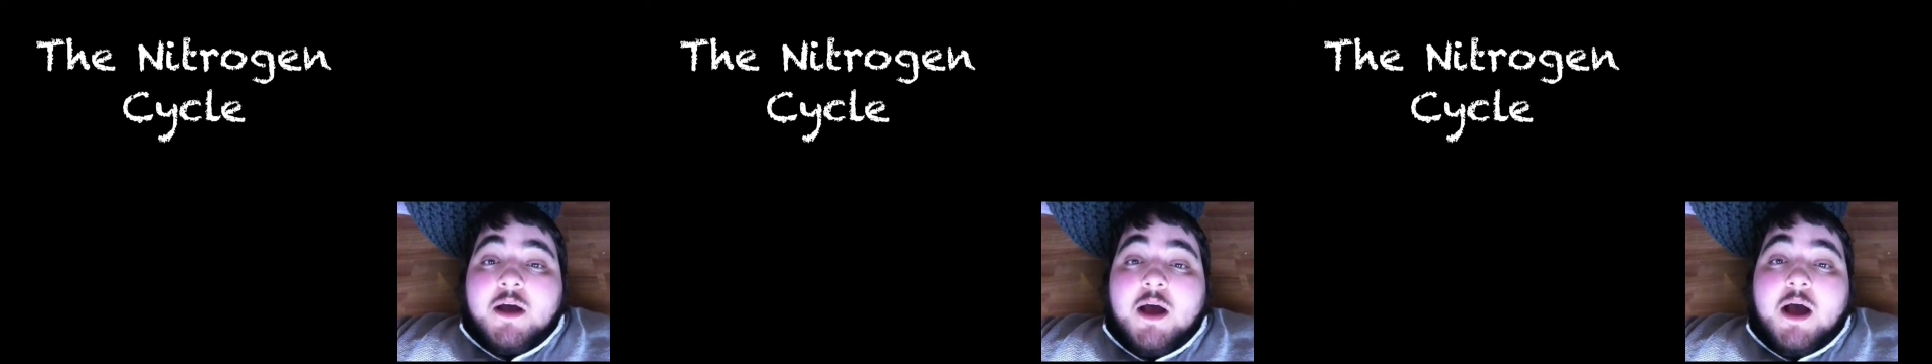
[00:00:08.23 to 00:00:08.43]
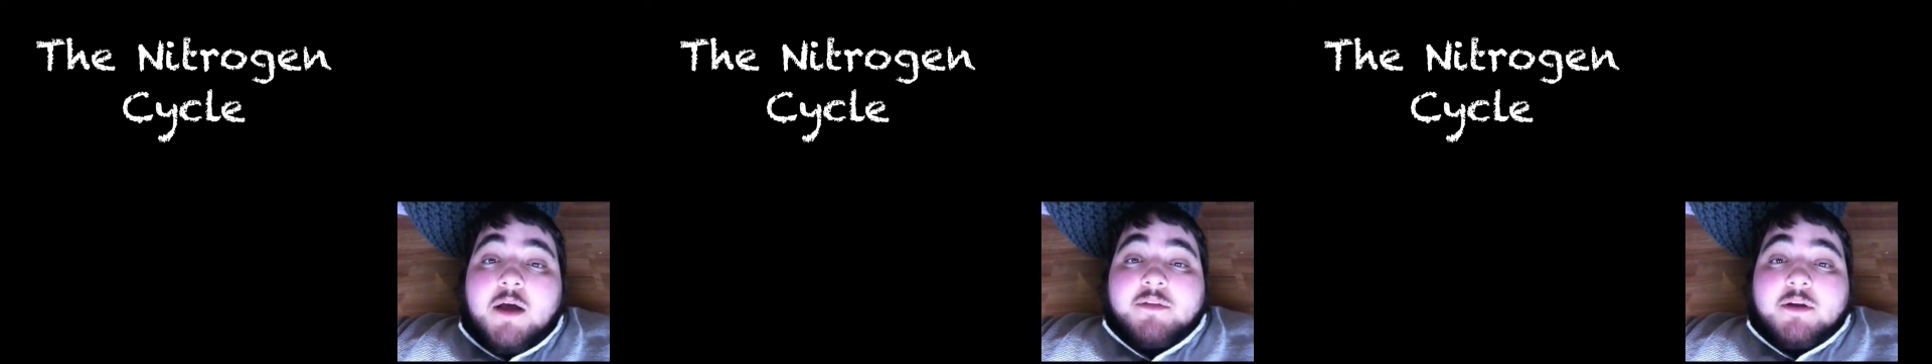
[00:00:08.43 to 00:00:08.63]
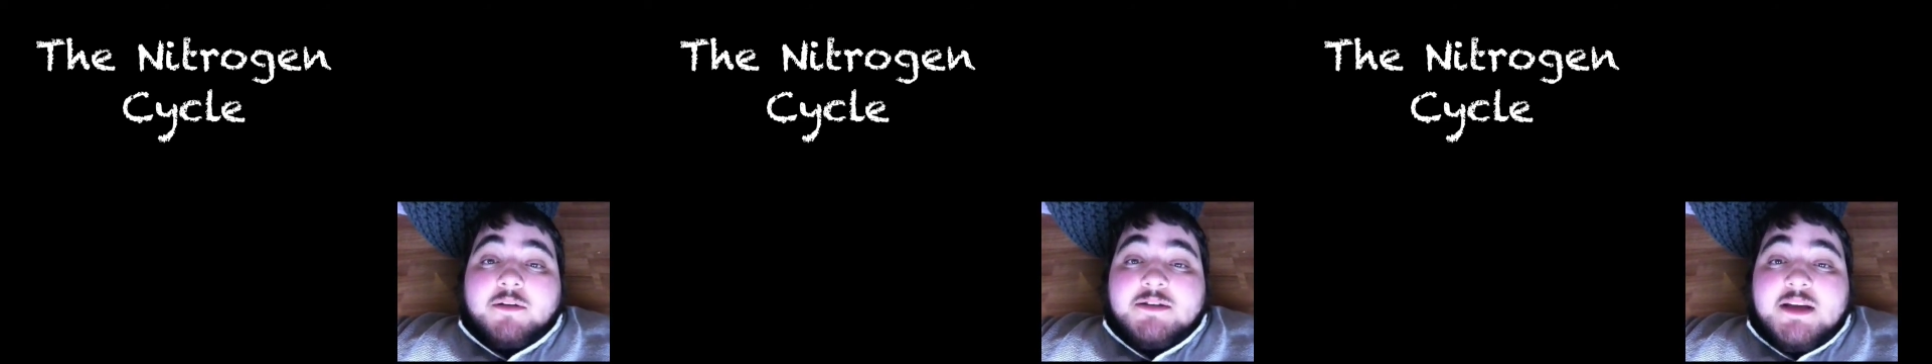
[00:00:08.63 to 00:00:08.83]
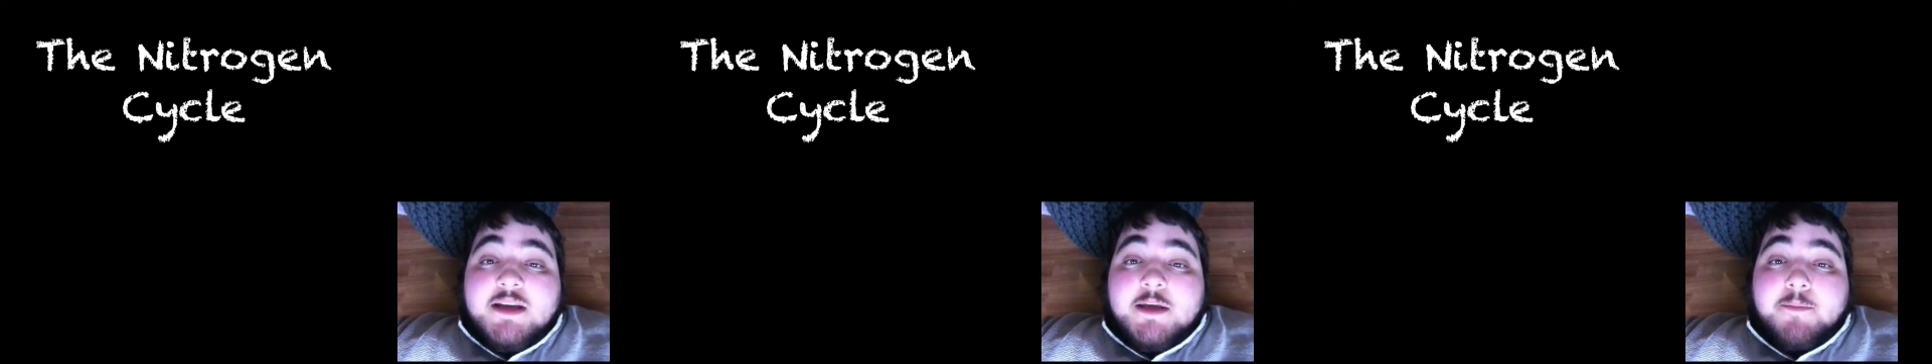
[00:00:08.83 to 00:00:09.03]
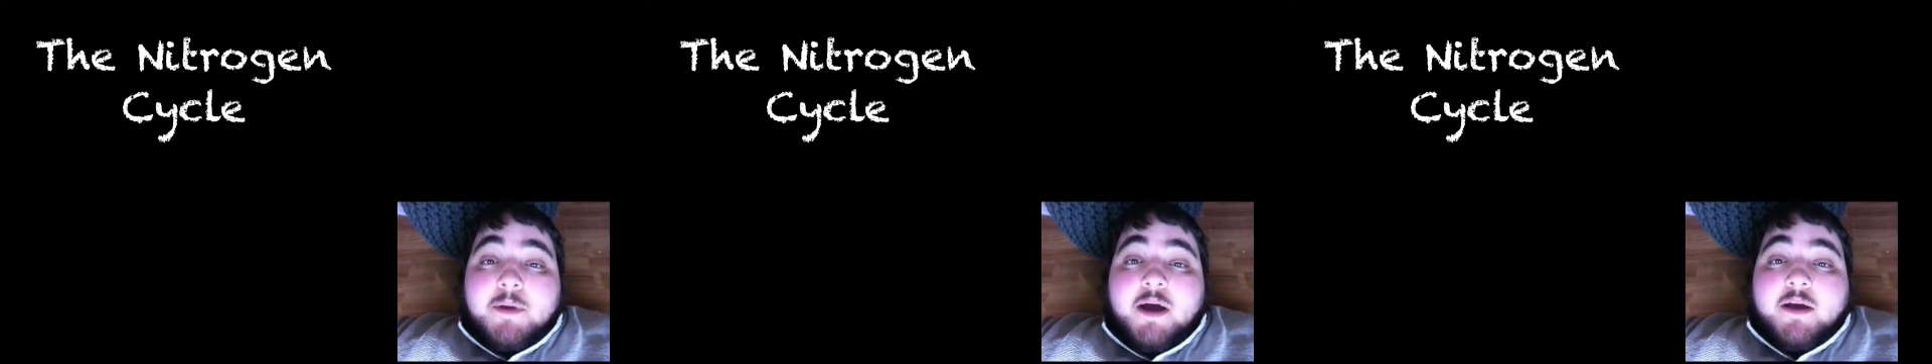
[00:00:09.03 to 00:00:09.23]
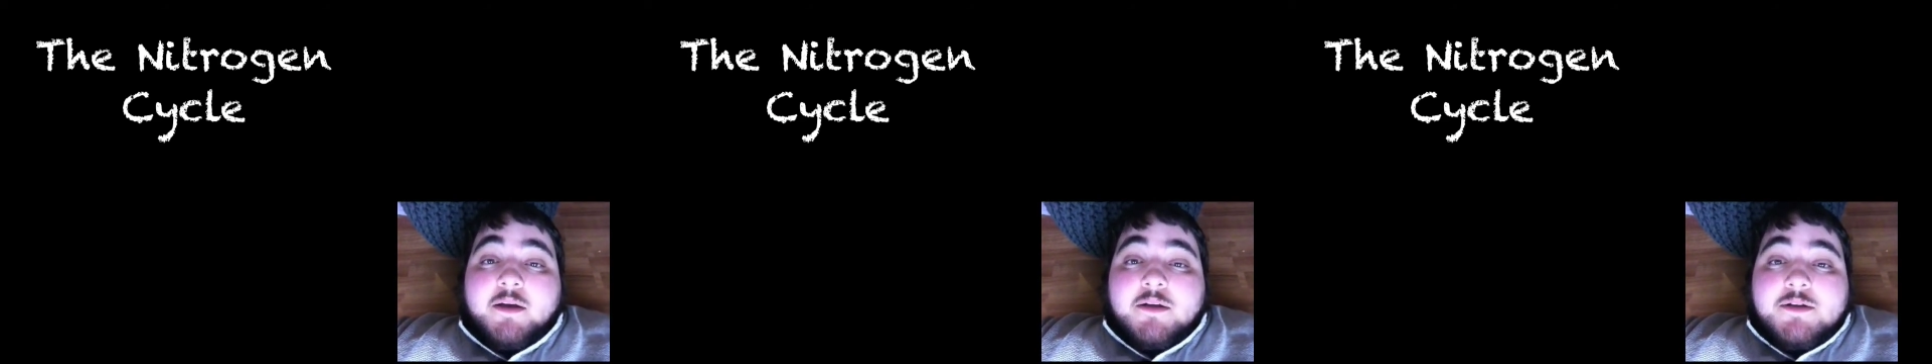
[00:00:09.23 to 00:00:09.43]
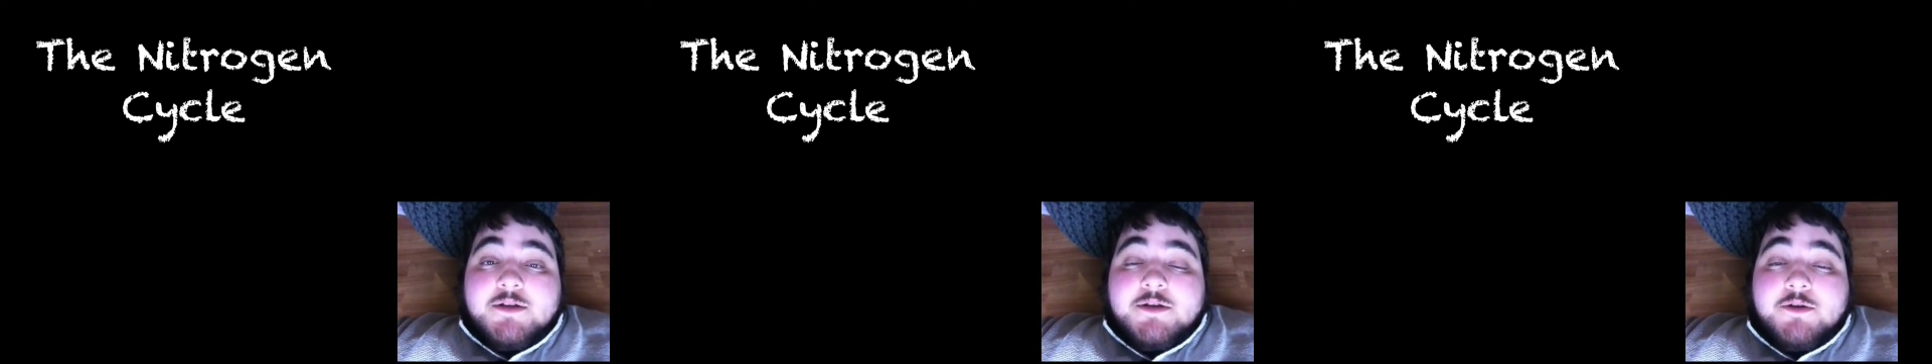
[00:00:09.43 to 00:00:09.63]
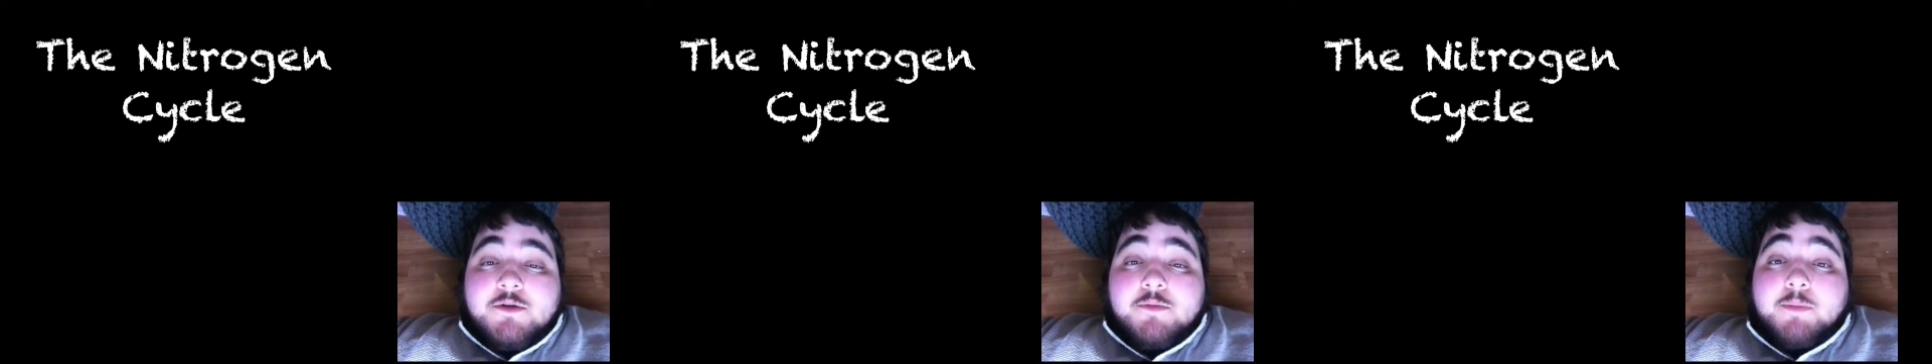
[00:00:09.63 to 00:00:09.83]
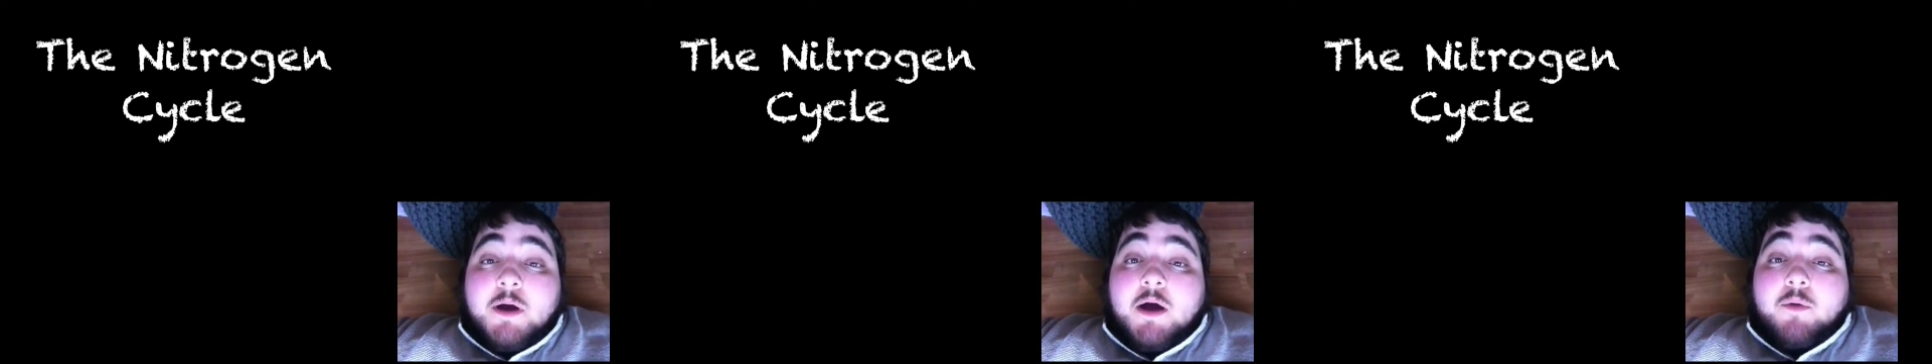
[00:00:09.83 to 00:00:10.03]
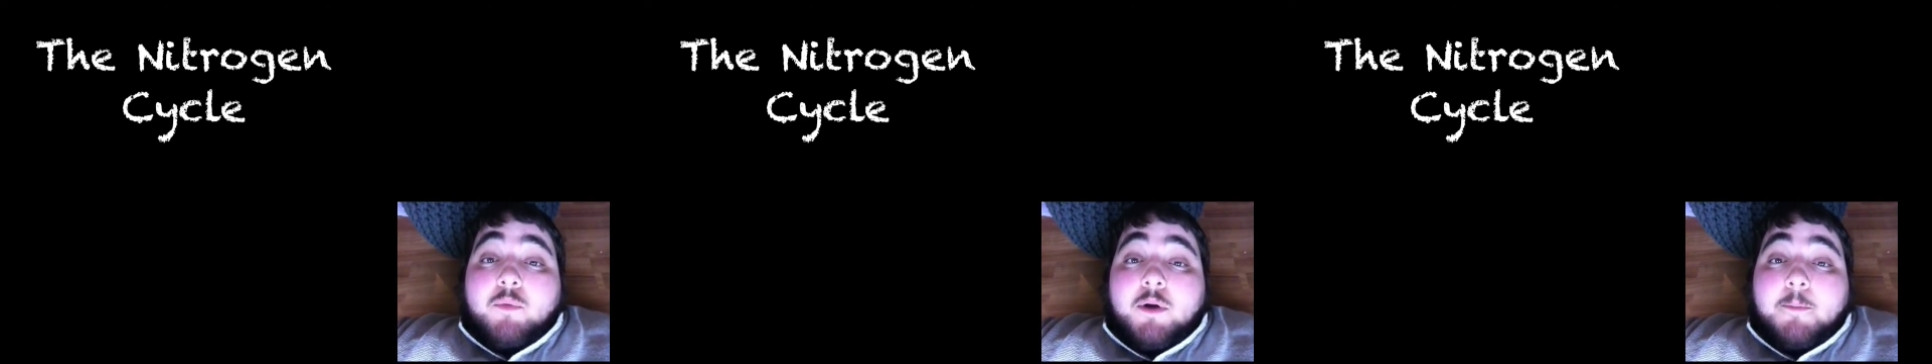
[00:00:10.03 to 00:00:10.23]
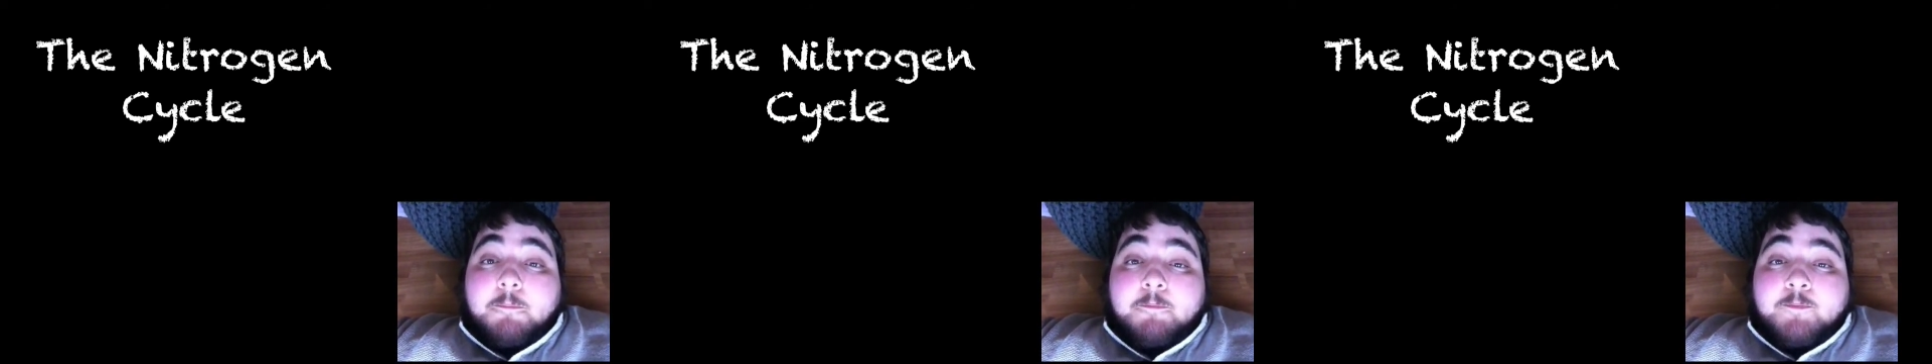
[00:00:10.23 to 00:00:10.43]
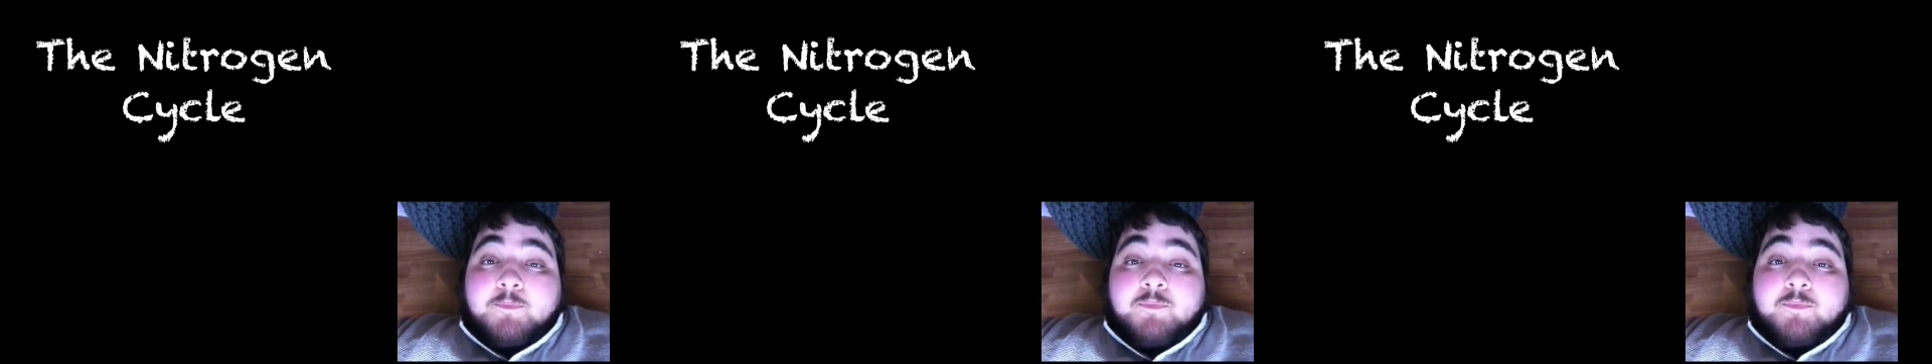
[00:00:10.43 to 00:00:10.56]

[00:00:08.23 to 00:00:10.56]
and that'll take you back to part 1.